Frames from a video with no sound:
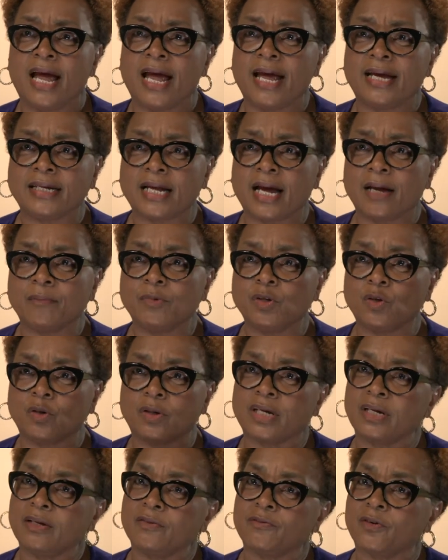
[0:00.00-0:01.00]
and I'm
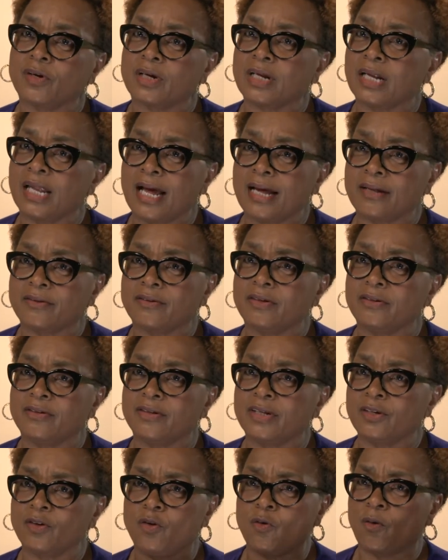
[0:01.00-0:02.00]
looking for
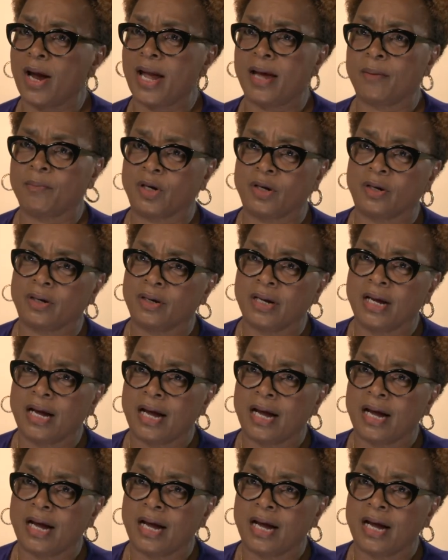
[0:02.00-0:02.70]
classes in grammar.